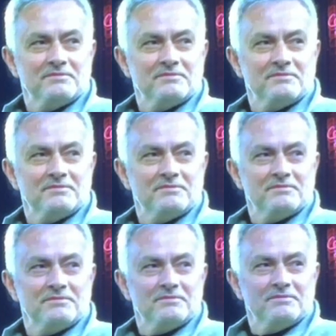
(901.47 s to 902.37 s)

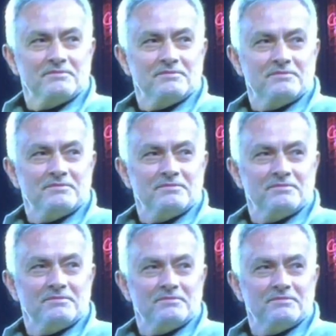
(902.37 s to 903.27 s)

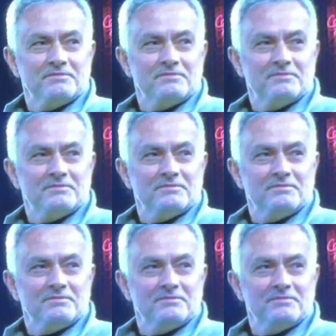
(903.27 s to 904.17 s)

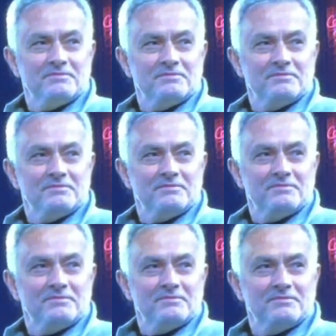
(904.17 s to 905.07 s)

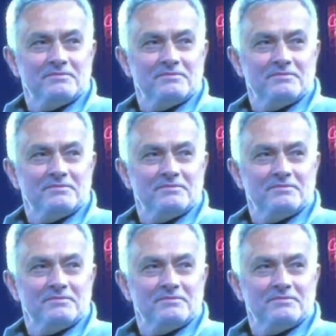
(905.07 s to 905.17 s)
[no speech]